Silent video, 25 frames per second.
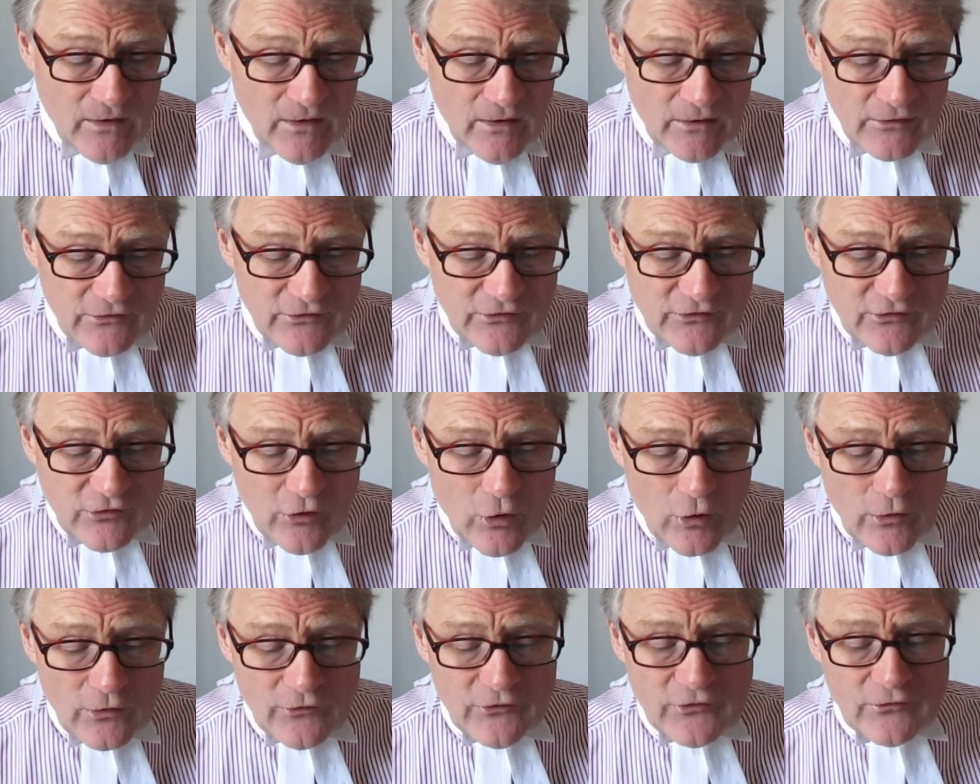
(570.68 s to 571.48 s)

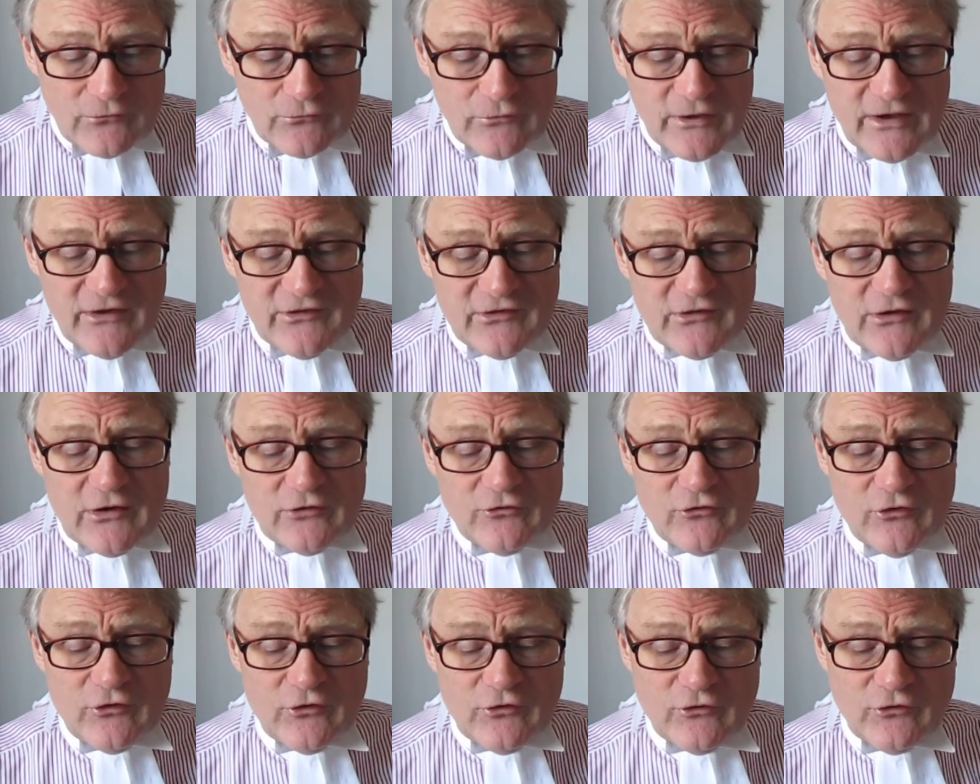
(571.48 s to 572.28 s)
Scholars and
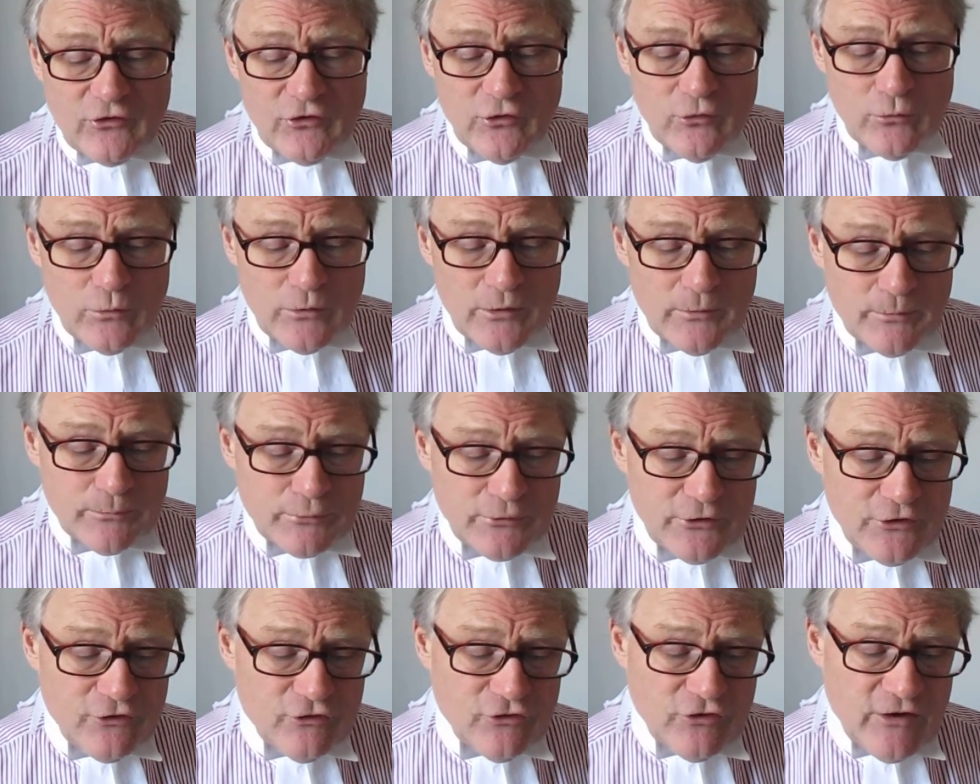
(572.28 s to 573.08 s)
researchers too will
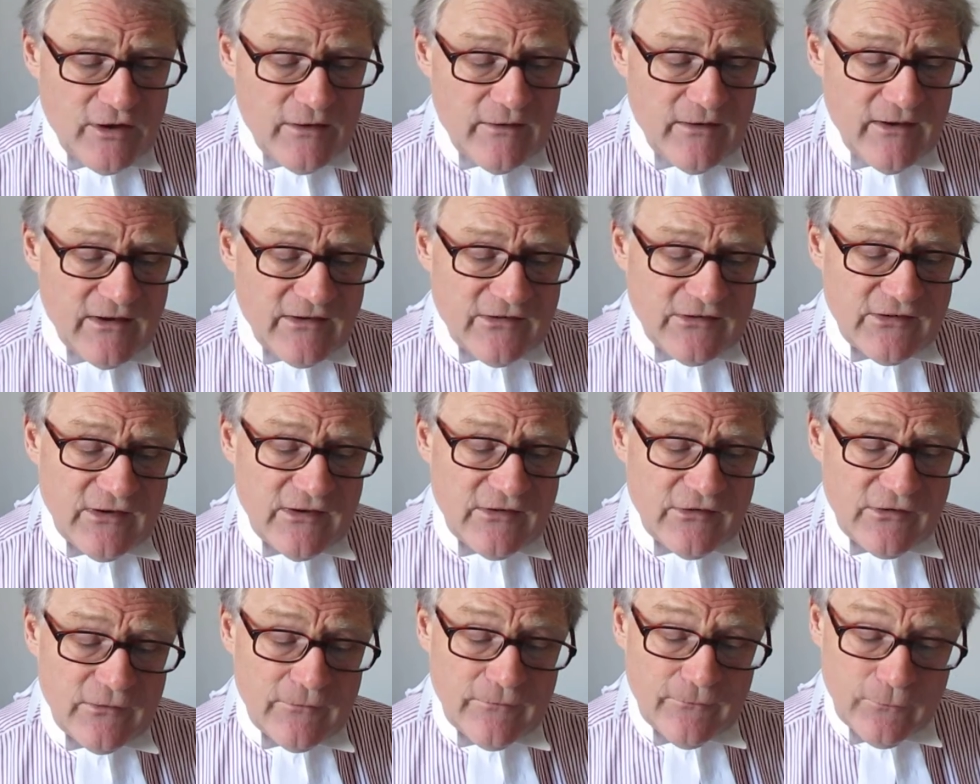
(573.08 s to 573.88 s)
appreciate the
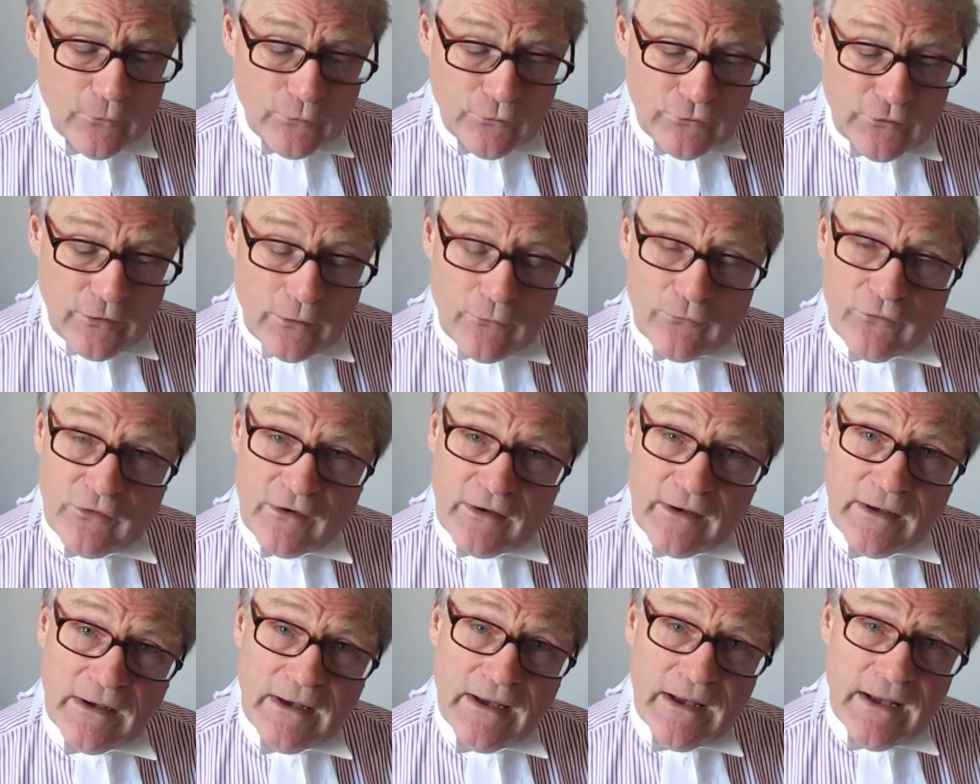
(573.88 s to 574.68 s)
extensive
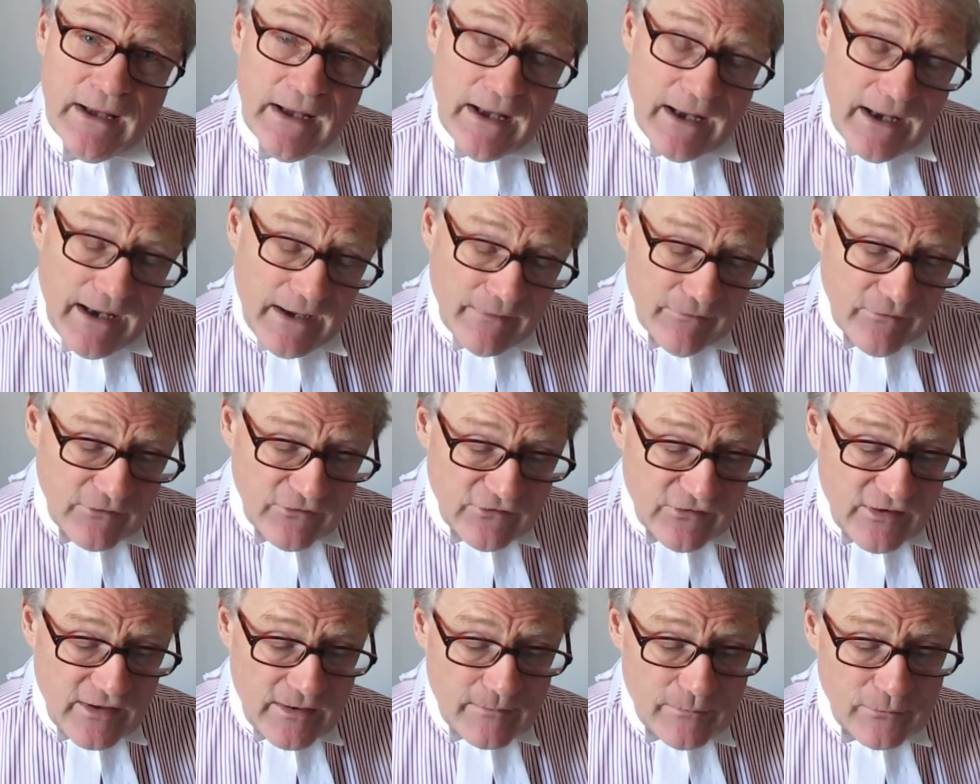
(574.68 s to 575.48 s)
footnoting and the
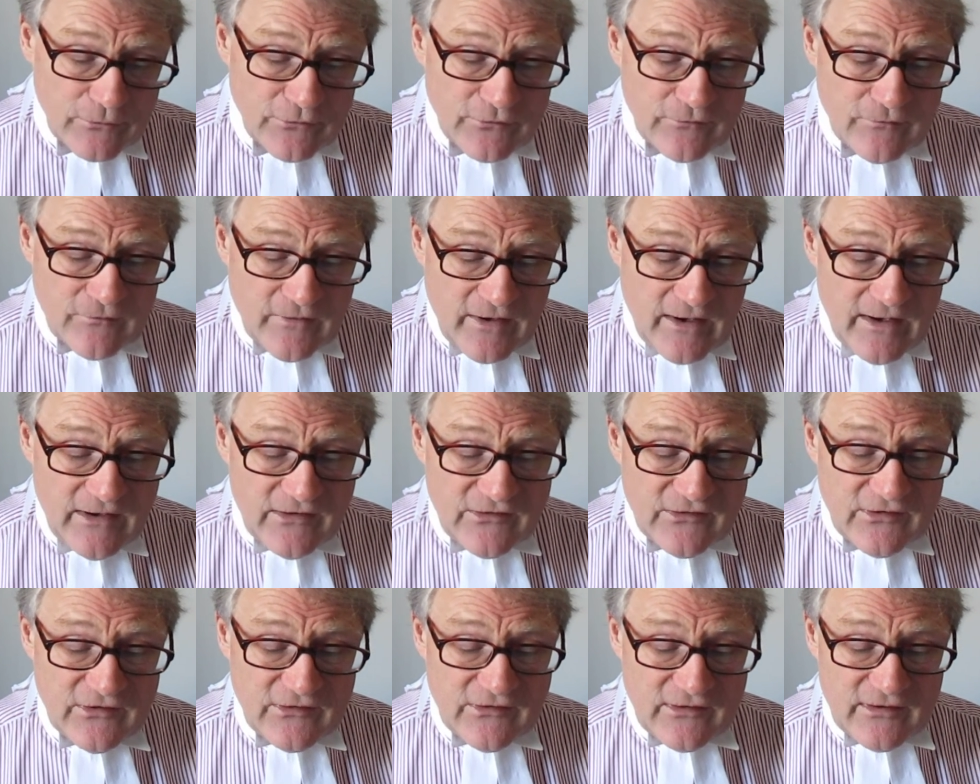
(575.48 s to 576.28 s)
tables of
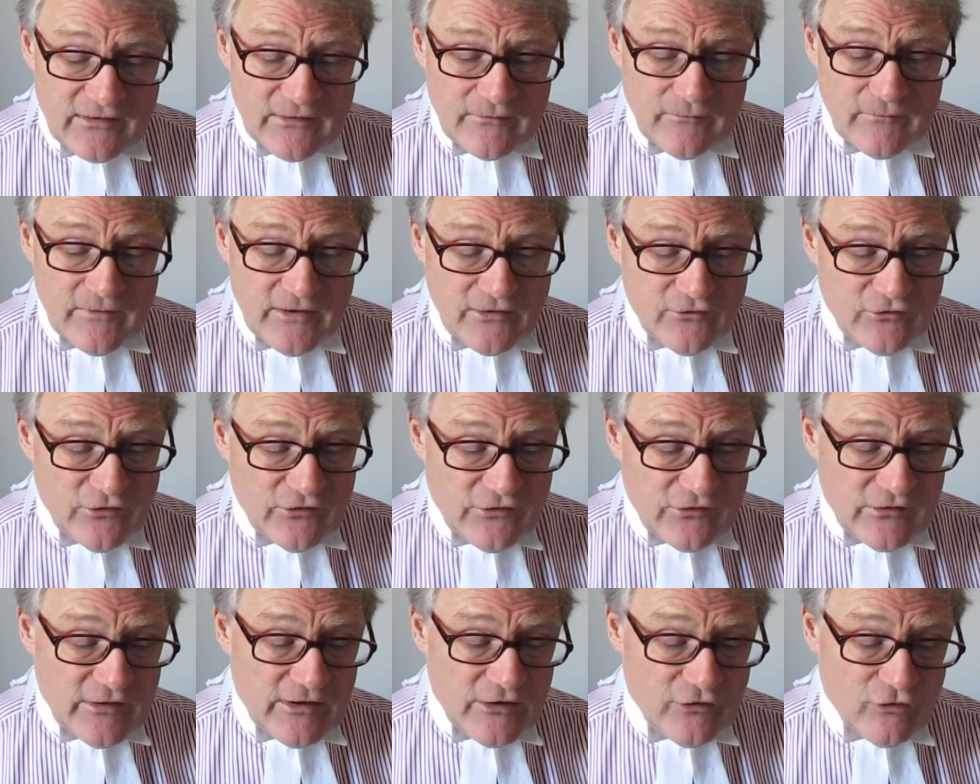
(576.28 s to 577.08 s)
cases and of
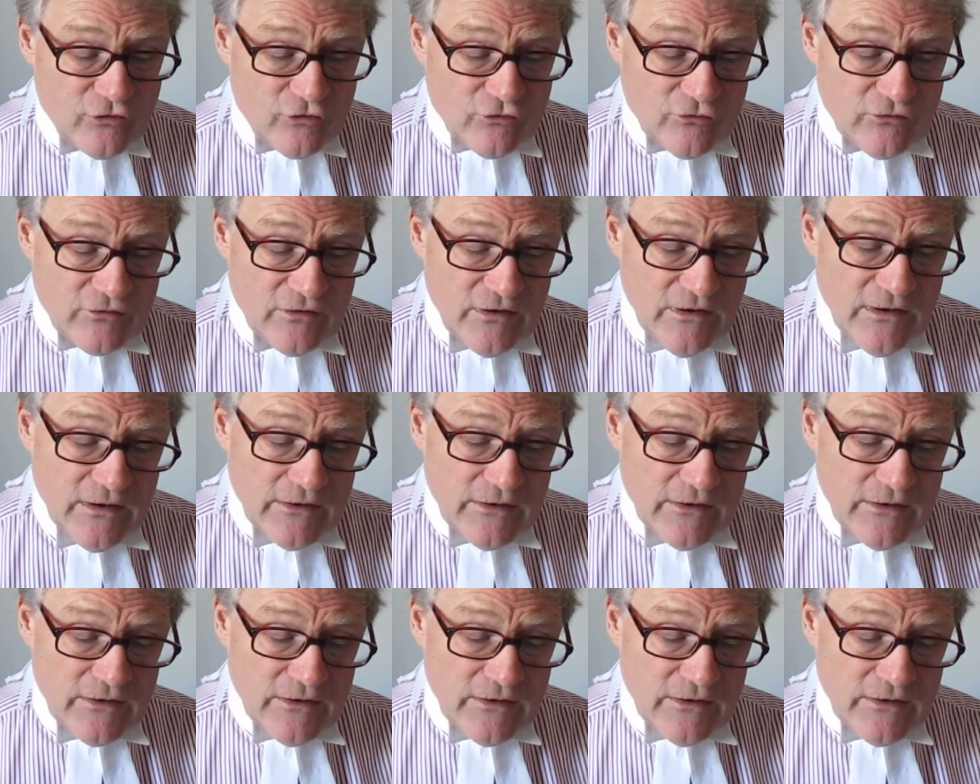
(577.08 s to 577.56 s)
legislation.